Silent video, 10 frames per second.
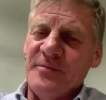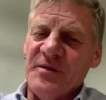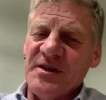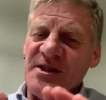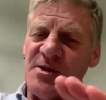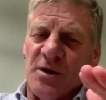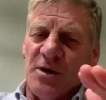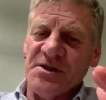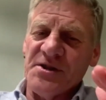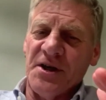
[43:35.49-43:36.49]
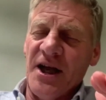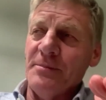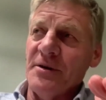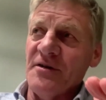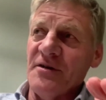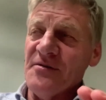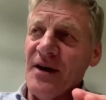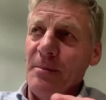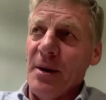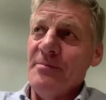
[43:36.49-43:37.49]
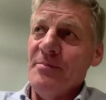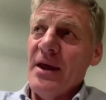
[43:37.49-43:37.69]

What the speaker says: this is what's going to happen to this family.